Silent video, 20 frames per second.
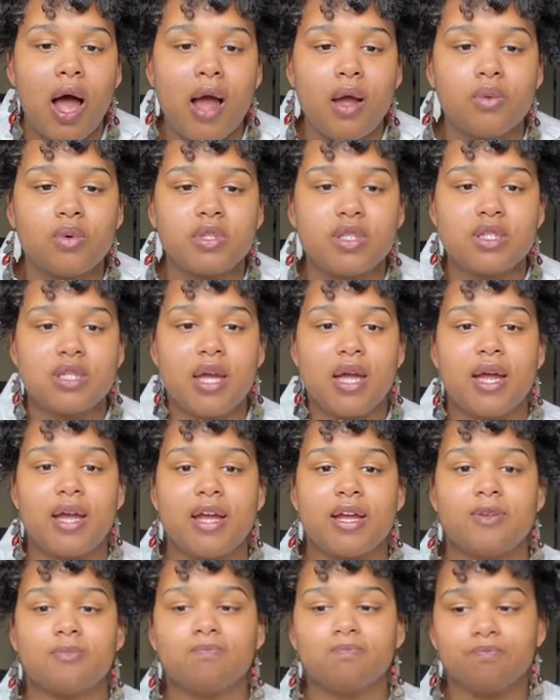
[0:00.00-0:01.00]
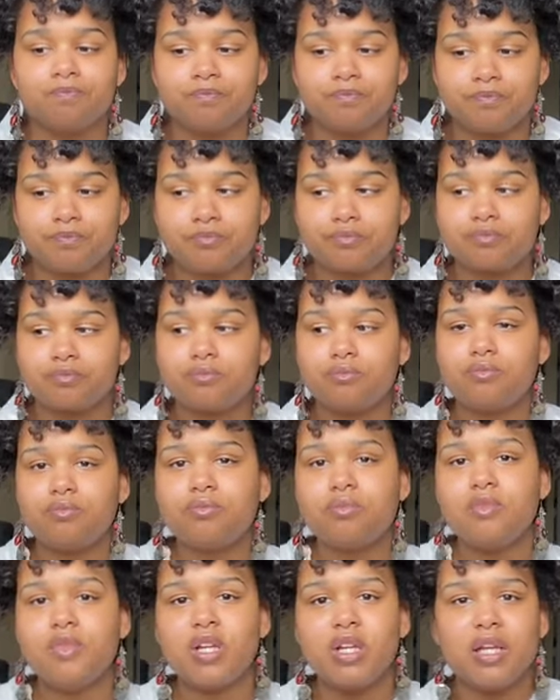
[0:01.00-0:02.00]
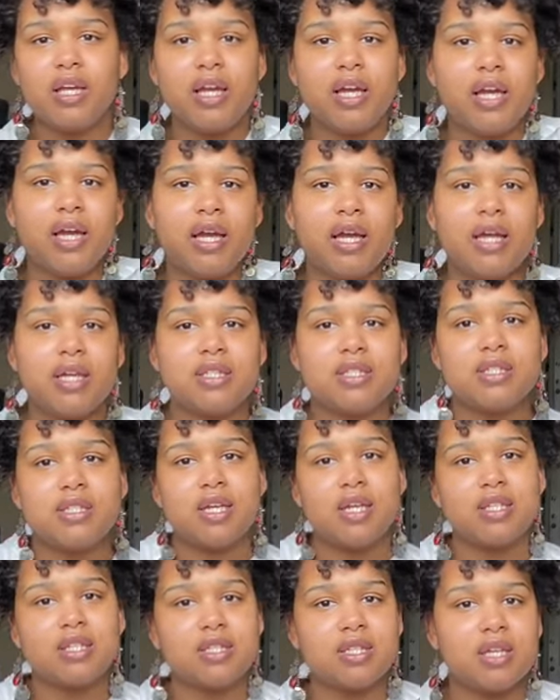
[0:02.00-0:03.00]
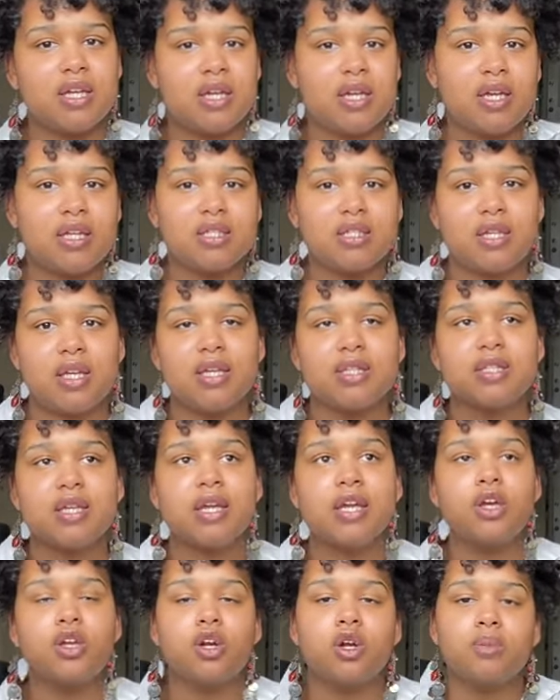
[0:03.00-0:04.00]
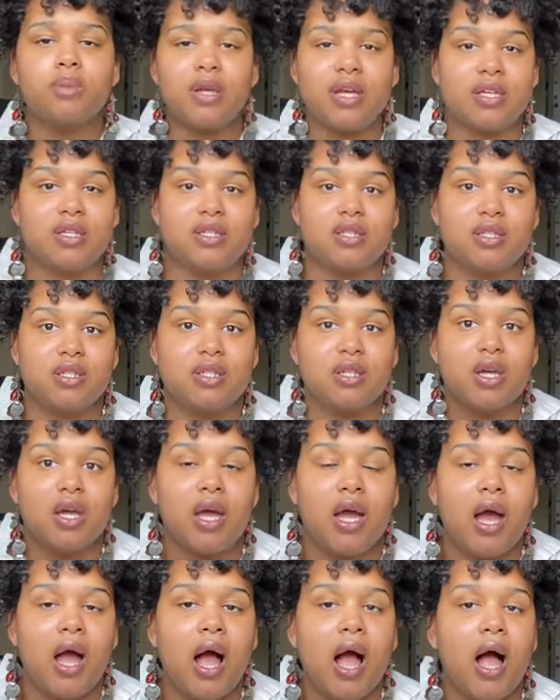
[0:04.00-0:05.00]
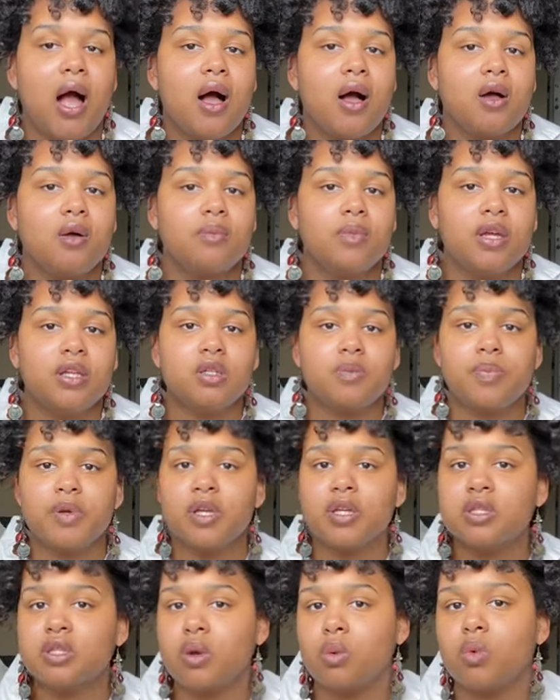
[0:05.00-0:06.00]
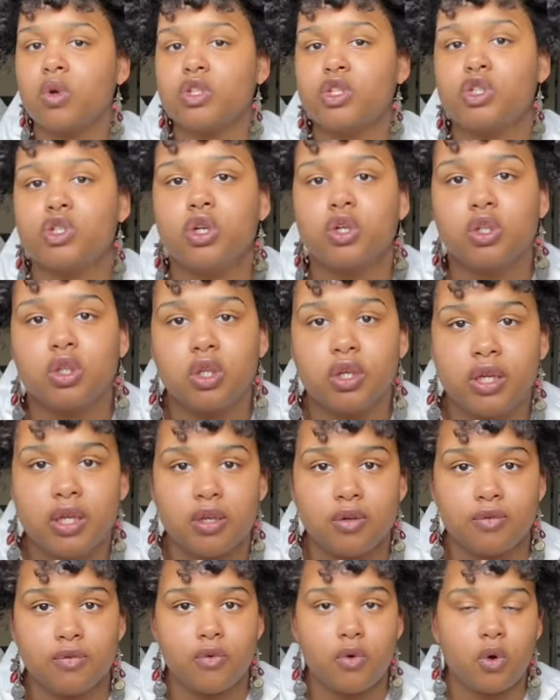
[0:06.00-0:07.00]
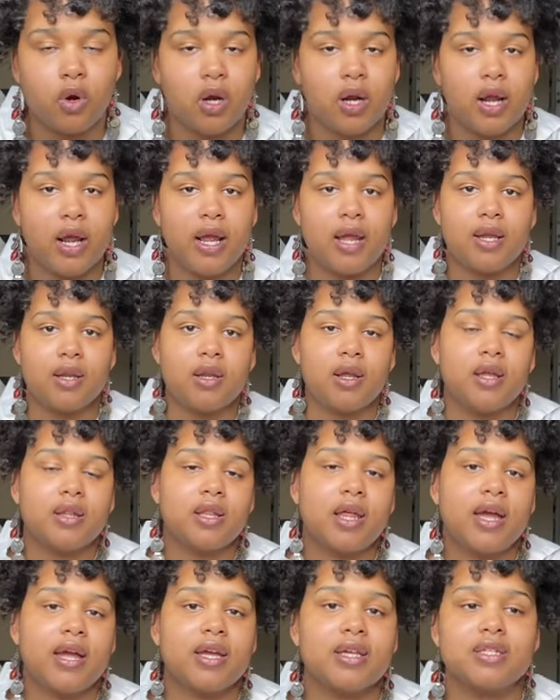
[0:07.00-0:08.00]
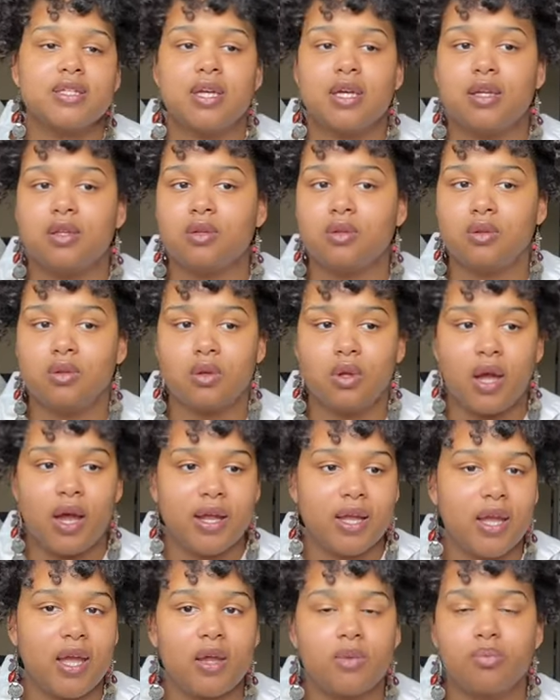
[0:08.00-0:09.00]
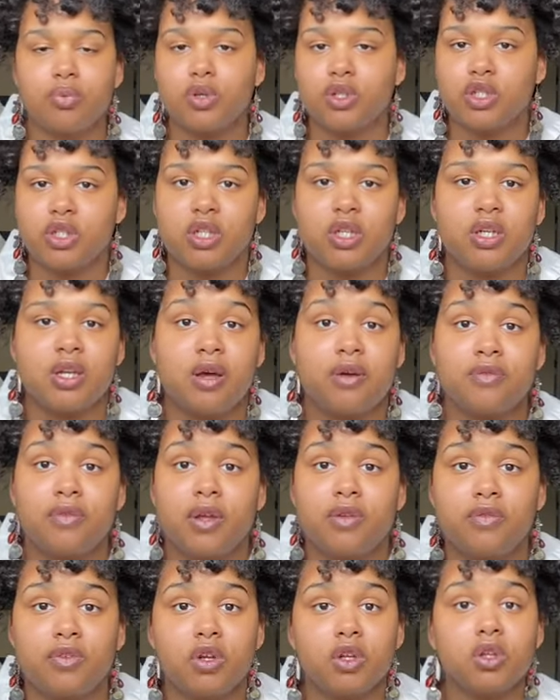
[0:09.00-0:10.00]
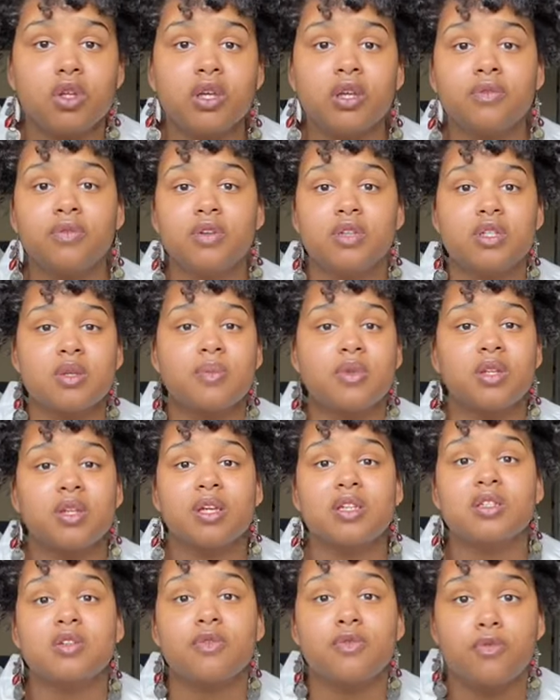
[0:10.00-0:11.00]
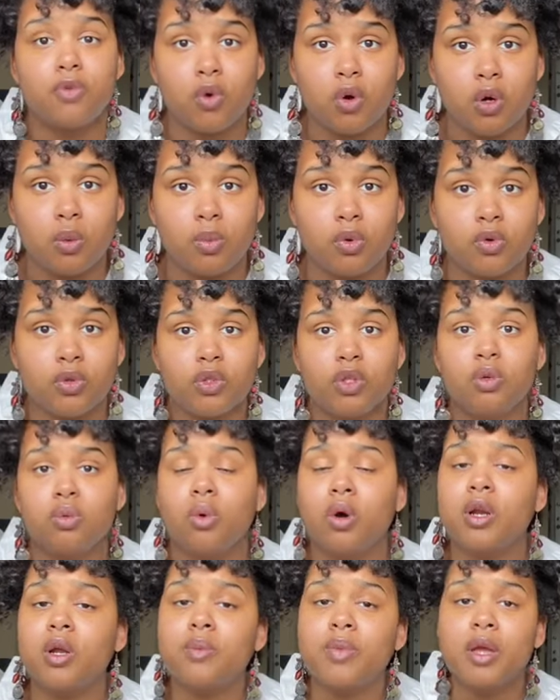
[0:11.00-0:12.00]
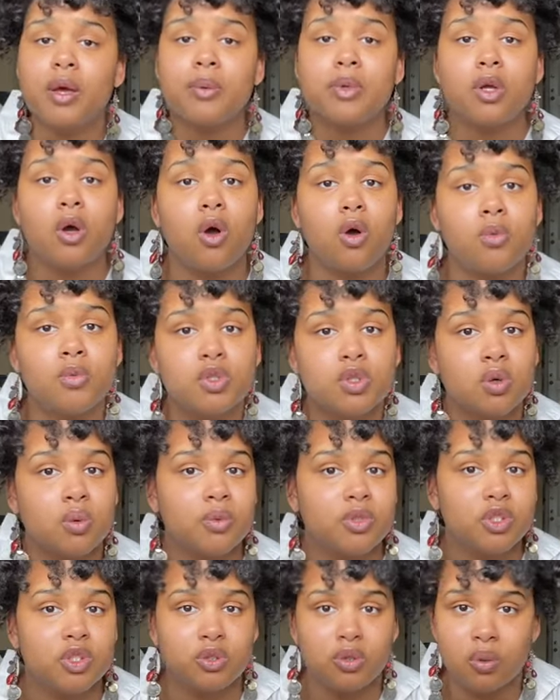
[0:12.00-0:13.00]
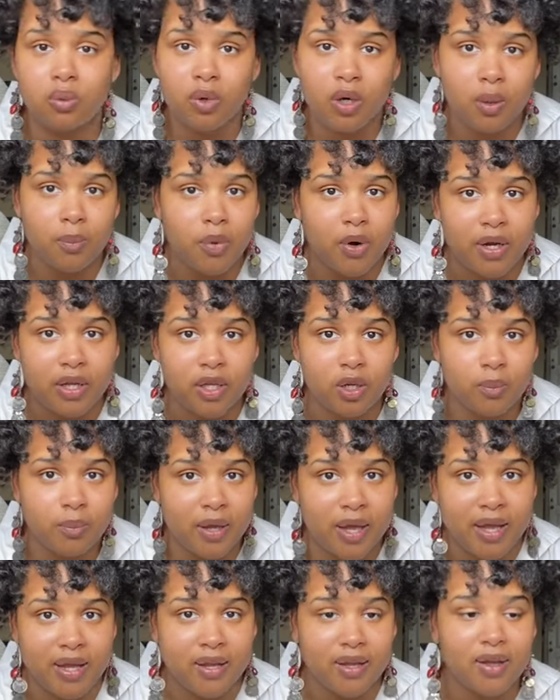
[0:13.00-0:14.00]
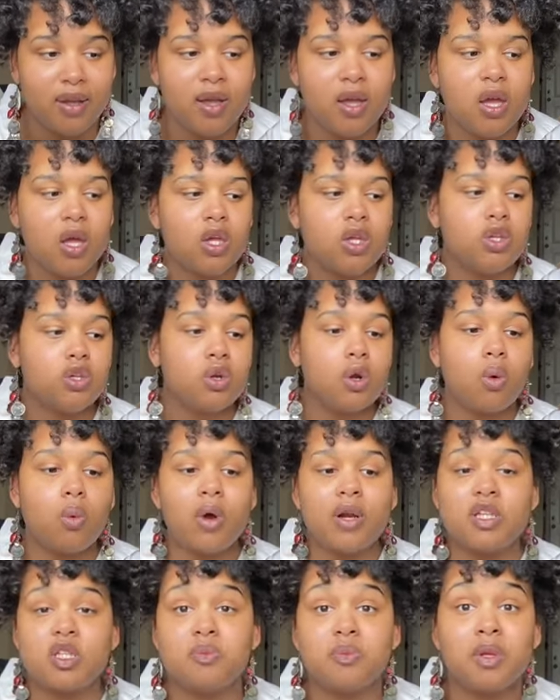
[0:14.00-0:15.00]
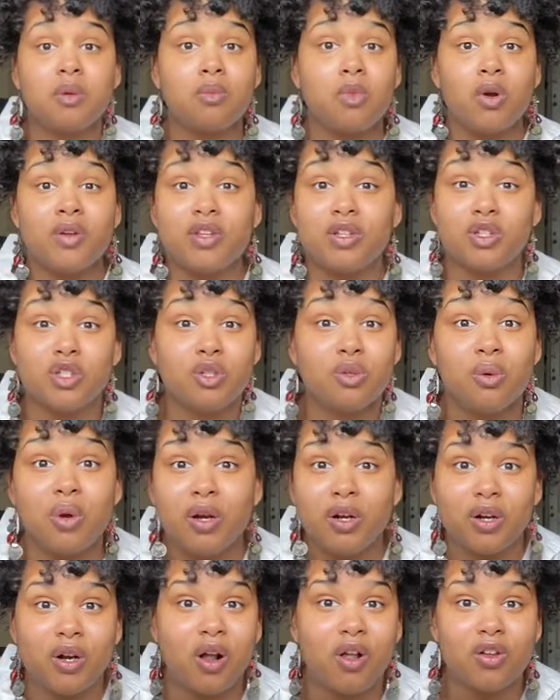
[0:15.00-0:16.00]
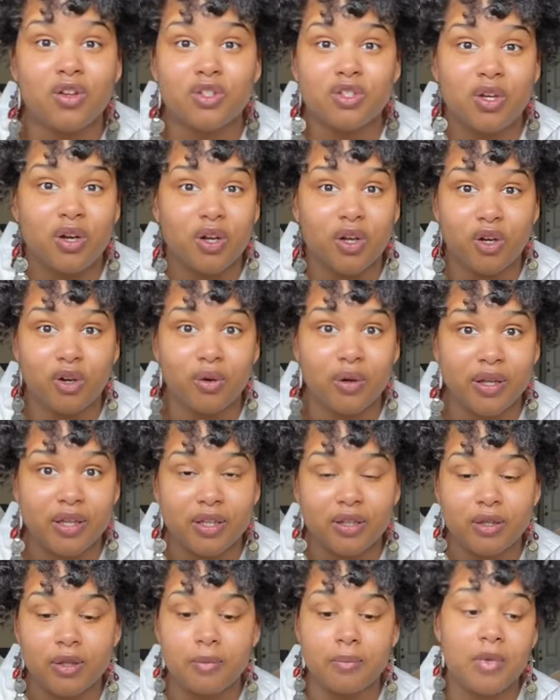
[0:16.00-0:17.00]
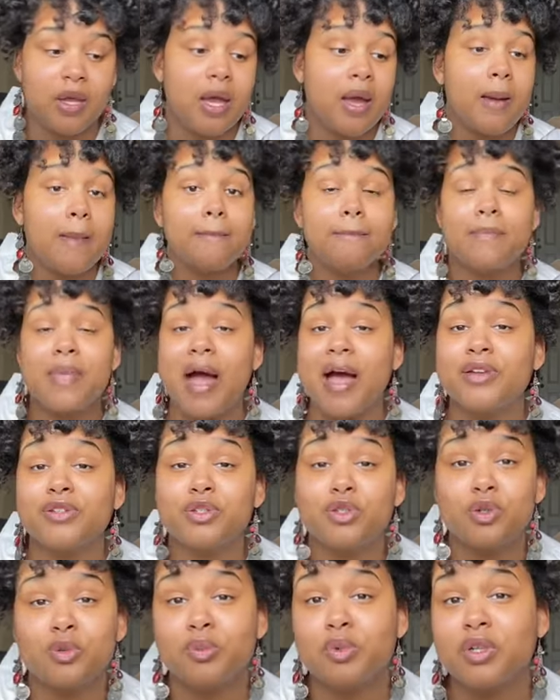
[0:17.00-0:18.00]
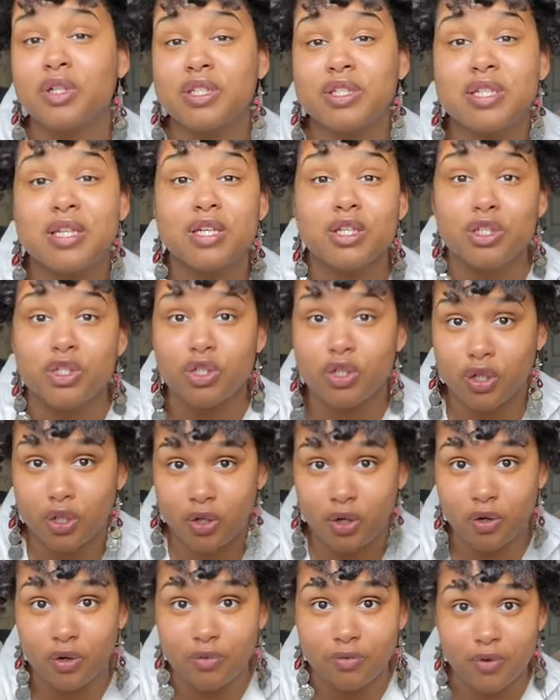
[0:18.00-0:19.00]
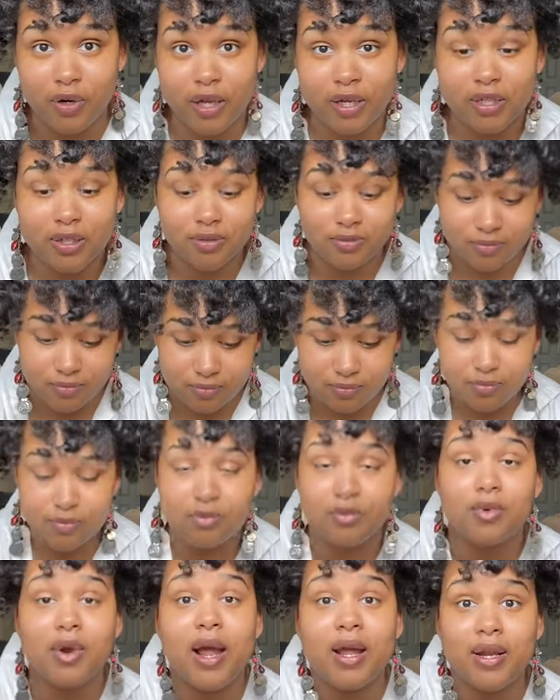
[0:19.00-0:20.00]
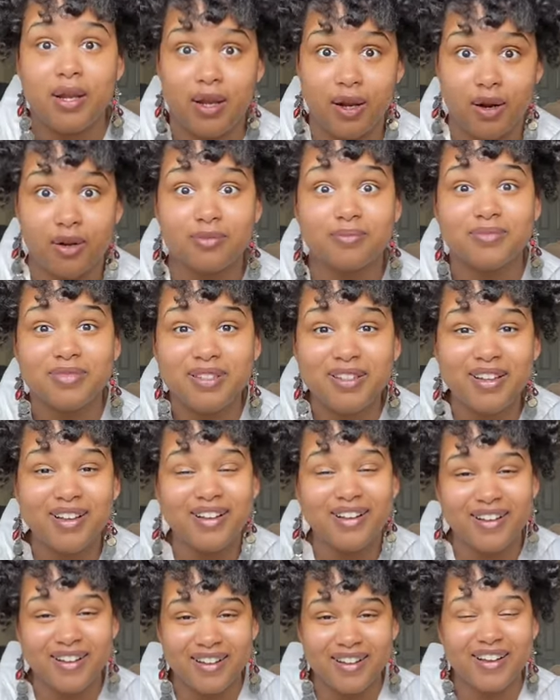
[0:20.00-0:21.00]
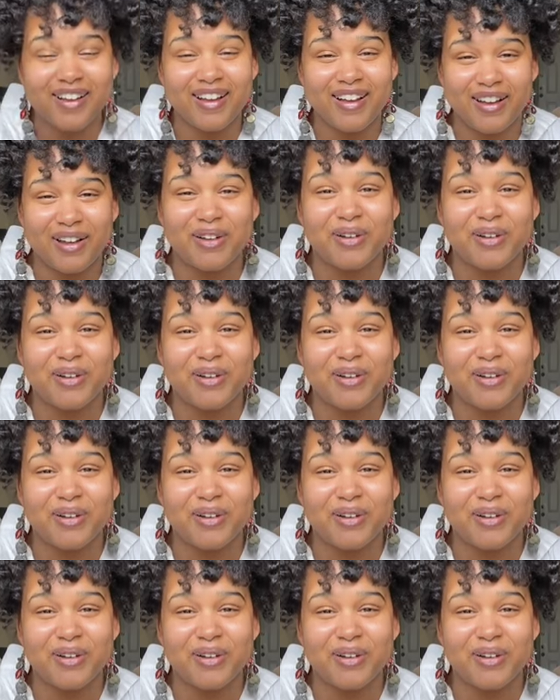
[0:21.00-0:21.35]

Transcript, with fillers: I would say it's, it's, a, it's, it's a hit or miss um, it depends on what you're looking for. And, and like I said, I can't push it enough. If you're looking for something that's affordable, you want to be able to homeschool, but you don't want to break your bank. You don't want to spend more than $200 on a curriculum. Master Books is your girlfriend right here. I